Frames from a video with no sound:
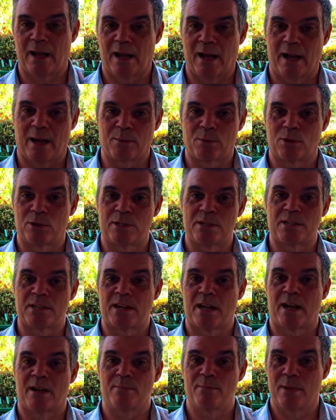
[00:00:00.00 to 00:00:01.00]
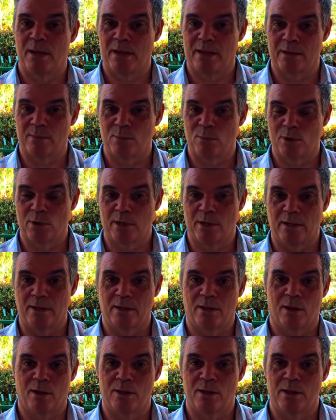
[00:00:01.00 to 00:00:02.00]
I'm going to start making money
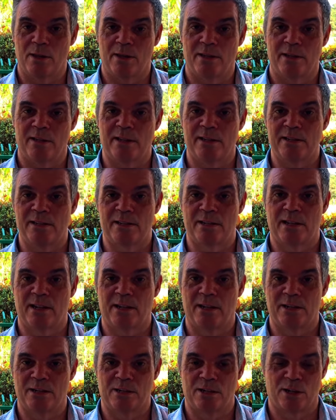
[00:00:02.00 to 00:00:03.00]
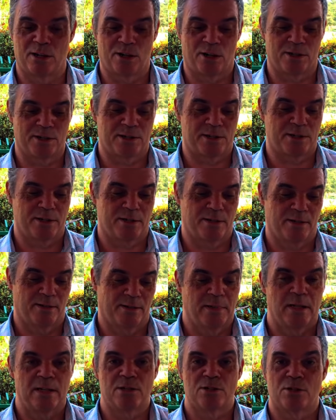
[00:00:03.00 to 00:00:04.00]
on the installation costs.
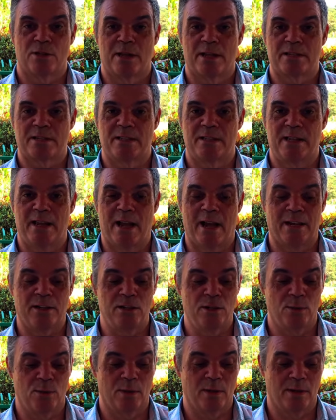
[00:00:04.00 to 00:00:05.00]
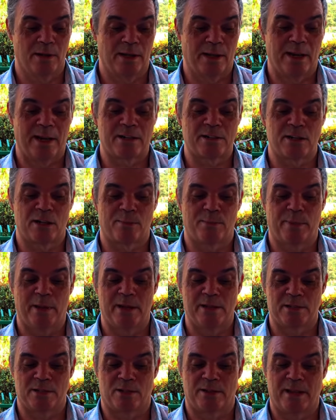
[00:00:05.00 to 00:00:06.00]
So that's the annual electric
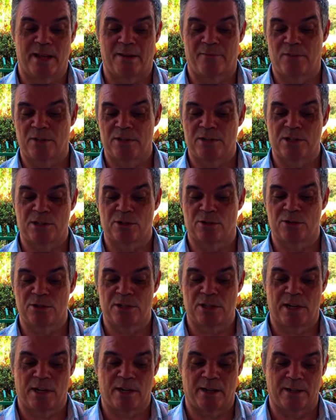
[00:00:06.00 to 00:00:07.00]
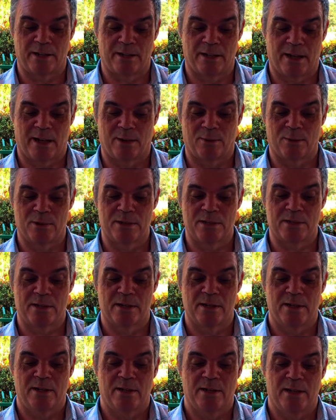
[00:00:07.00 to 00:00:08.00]
base on the average sunshine hours.
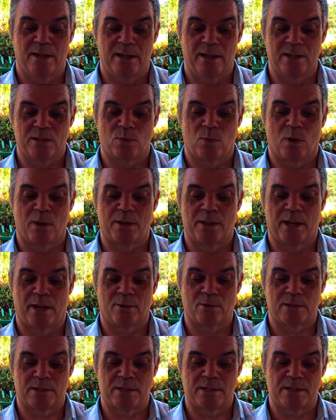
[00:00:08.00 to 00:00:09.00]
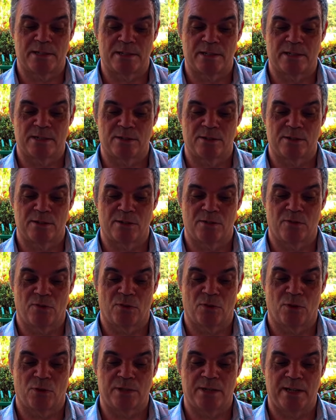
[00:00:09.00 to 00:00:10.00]
It's
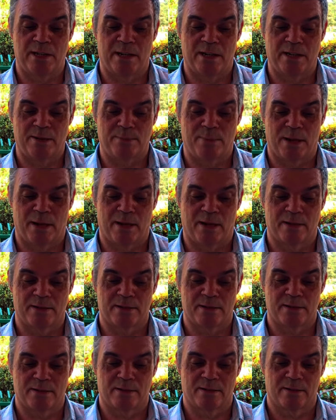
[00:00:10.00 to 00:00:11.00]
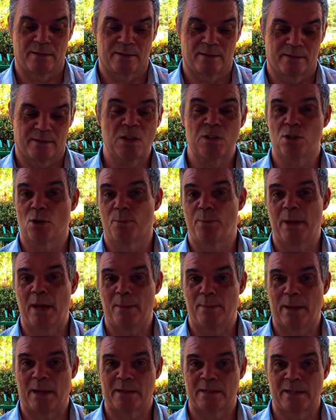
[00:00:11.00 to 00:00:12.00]
1,648 baht. So
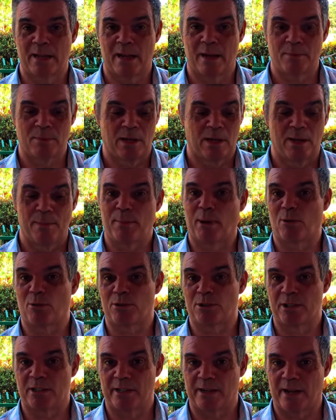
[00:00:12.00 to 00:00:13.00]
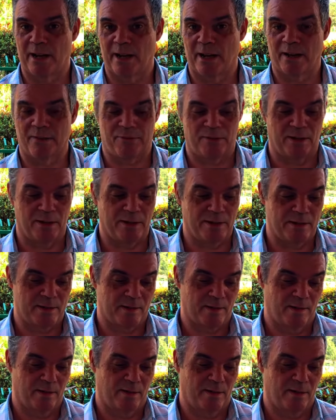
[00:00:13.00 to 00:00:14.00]
payback time, about 3.5 years.